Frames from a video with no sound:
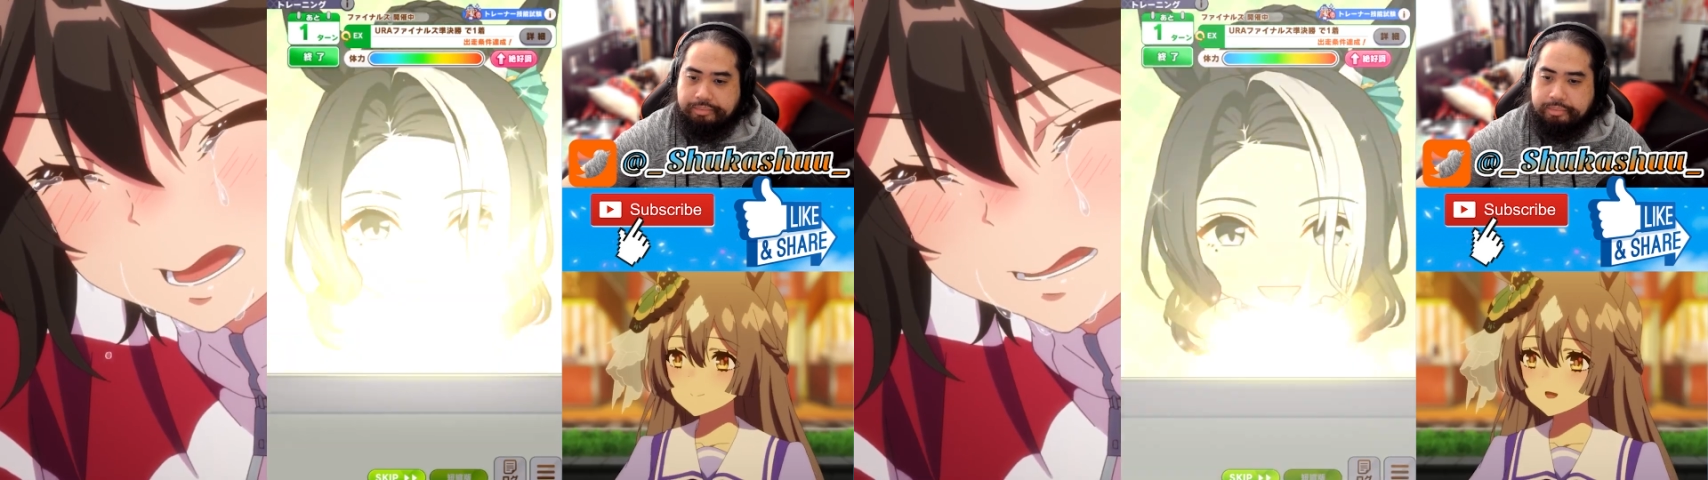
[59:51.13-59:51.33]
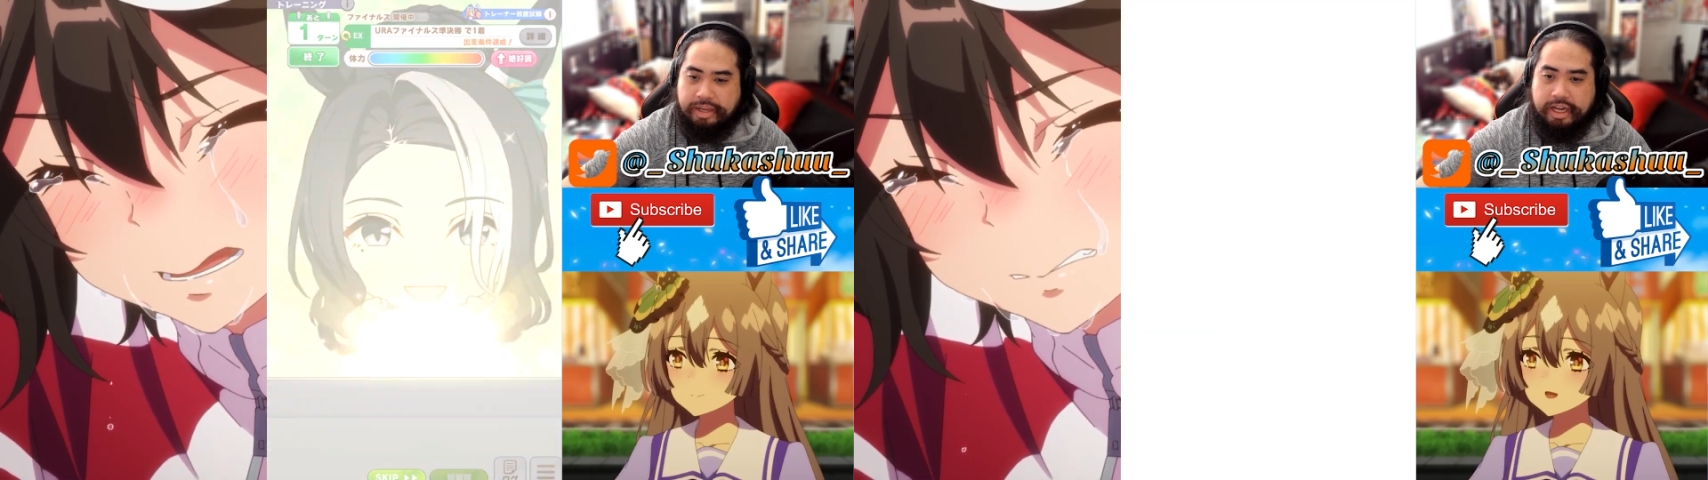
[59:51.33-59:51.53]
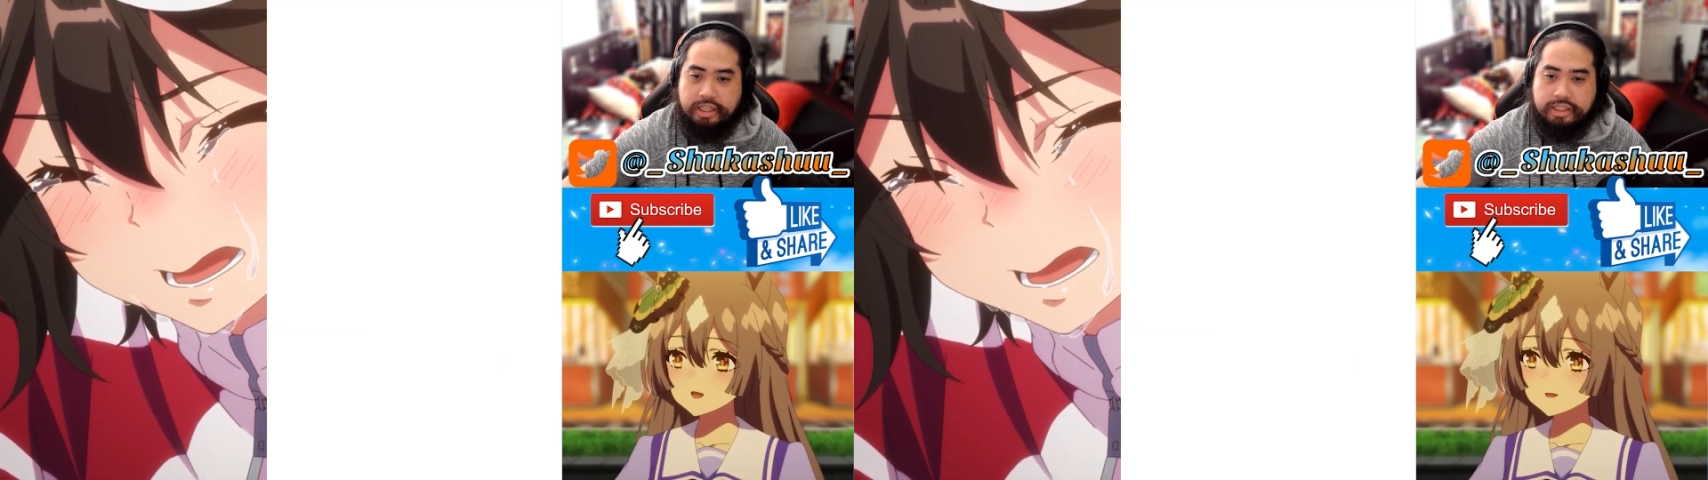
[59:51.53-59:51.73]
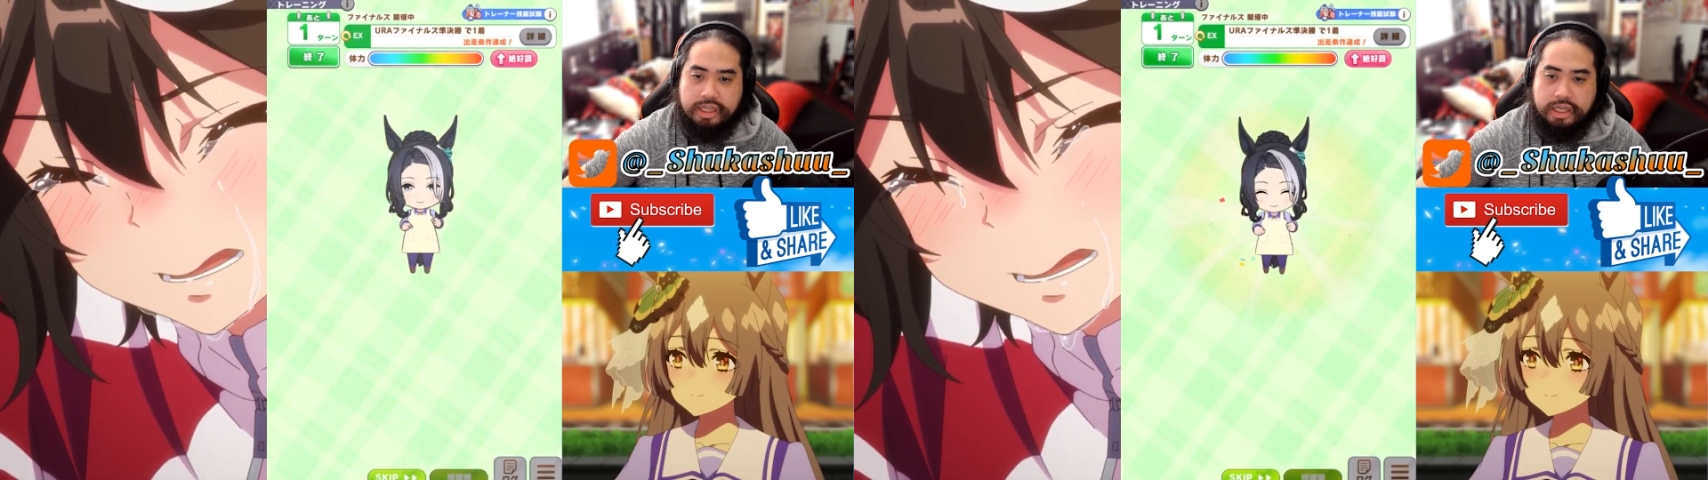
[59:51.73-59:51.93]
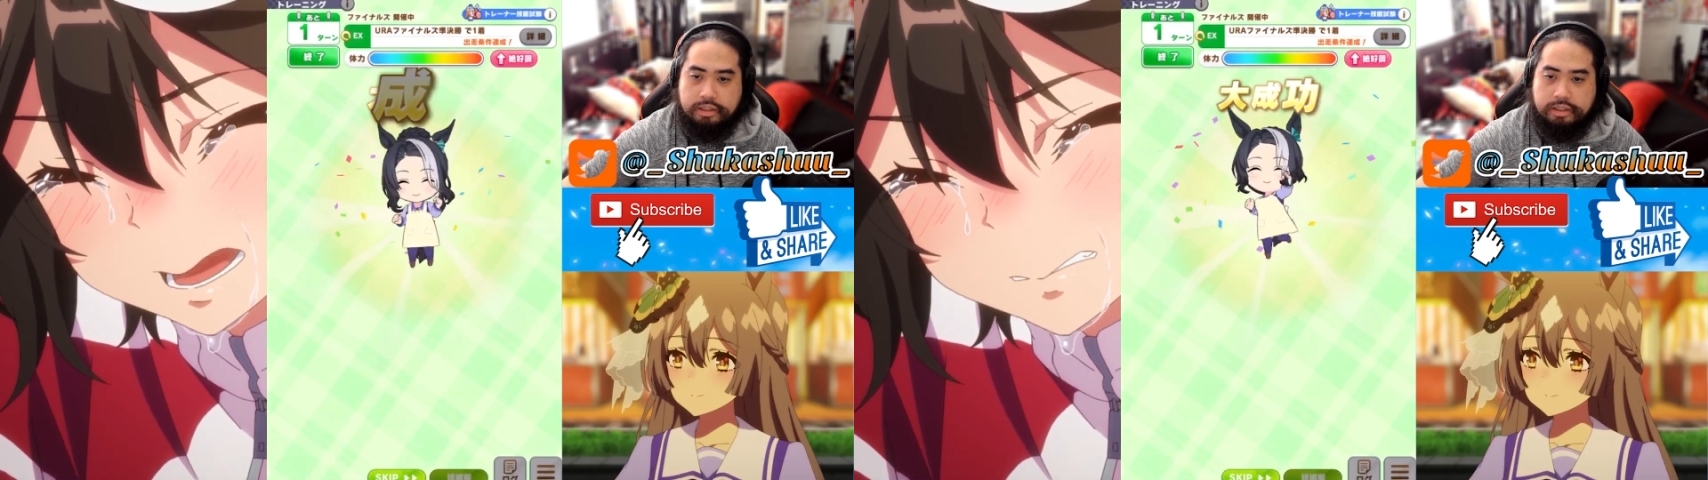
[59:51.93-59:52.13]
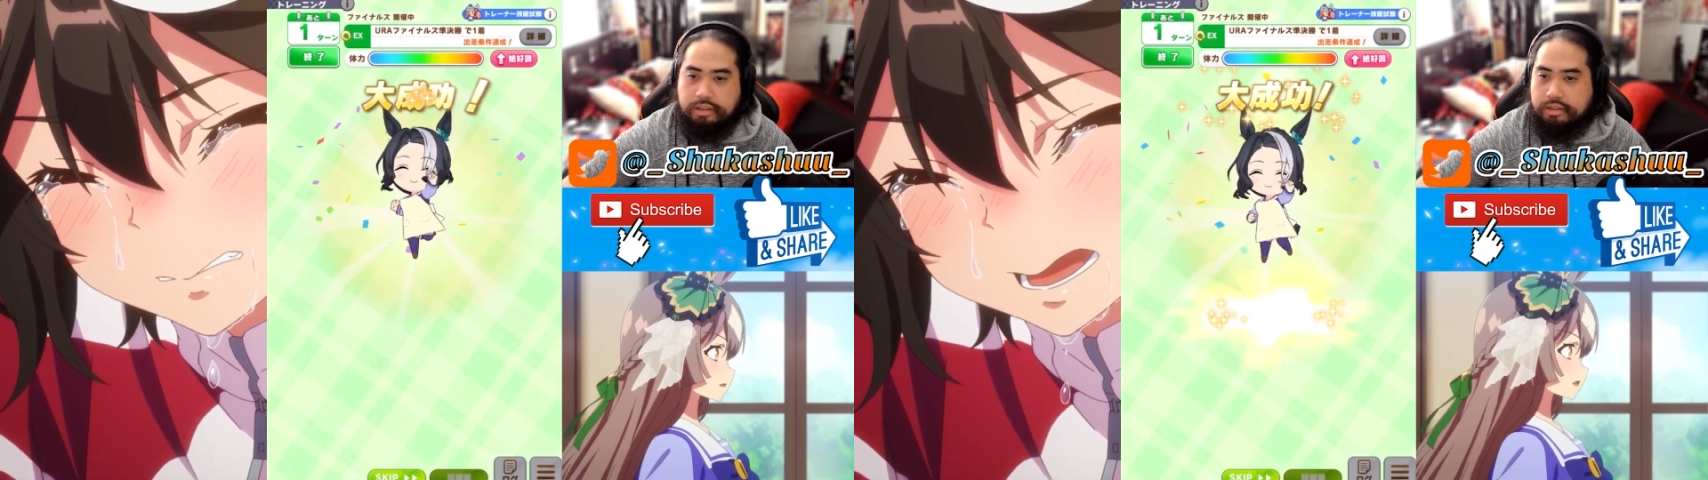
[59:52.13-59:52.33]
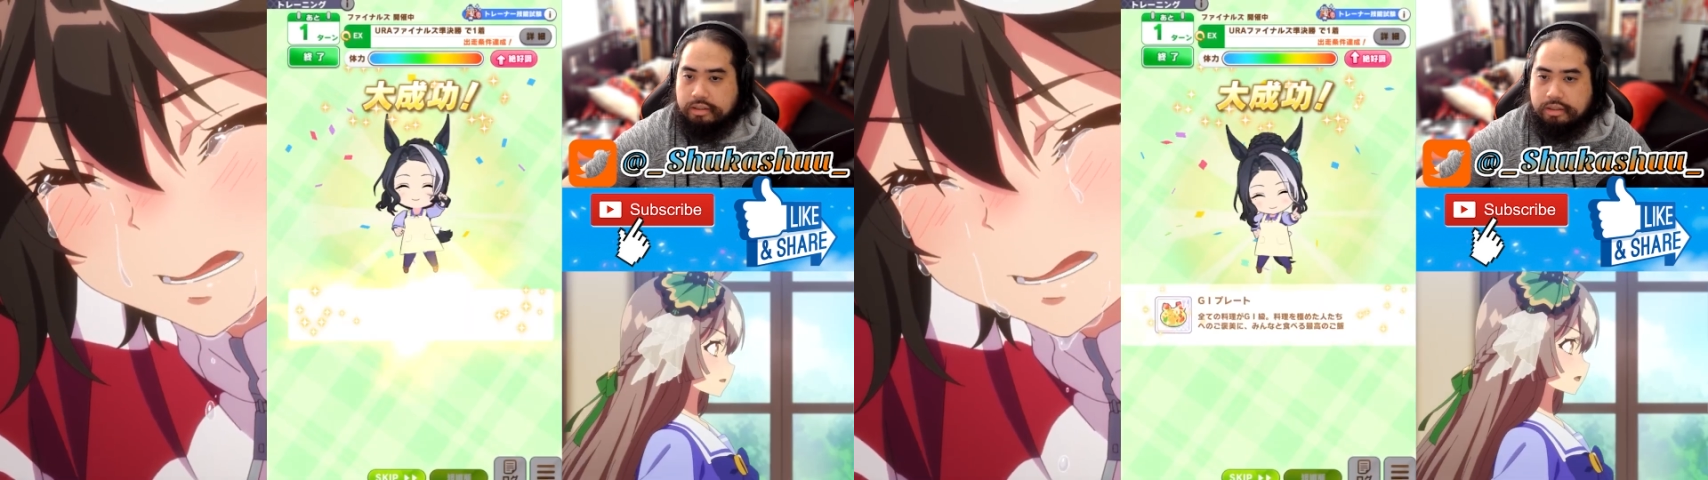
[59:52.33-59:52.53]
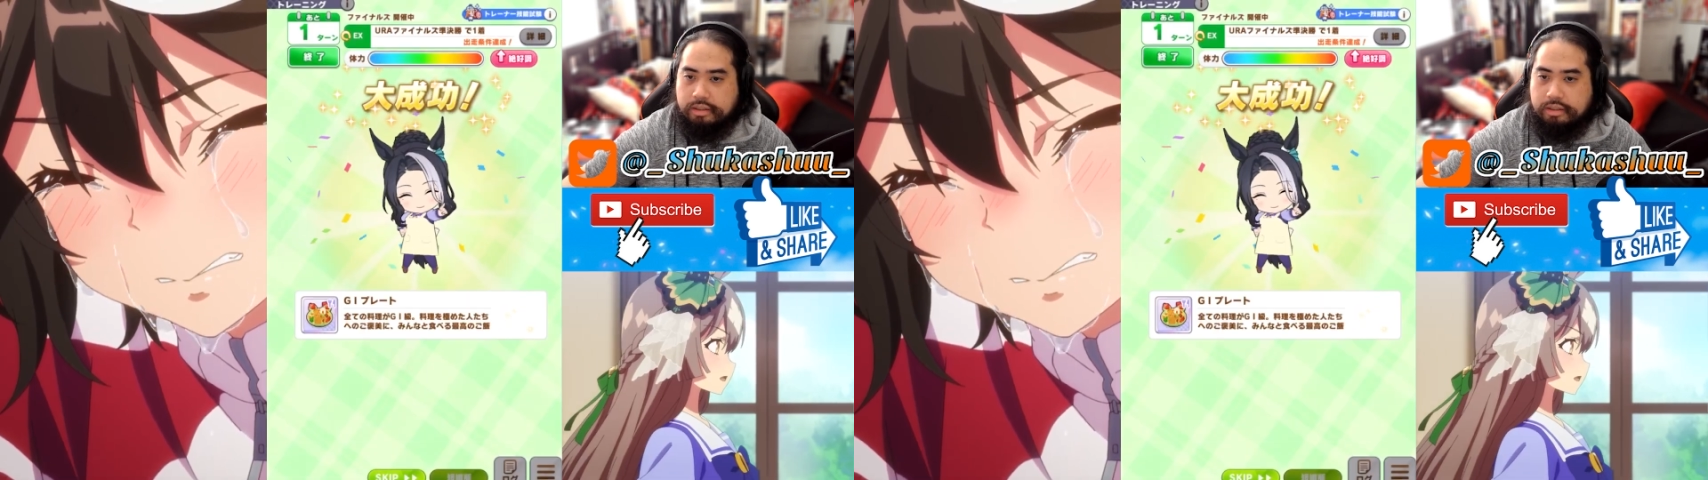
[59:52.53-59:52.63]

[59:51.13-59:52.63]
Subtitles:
make any sense.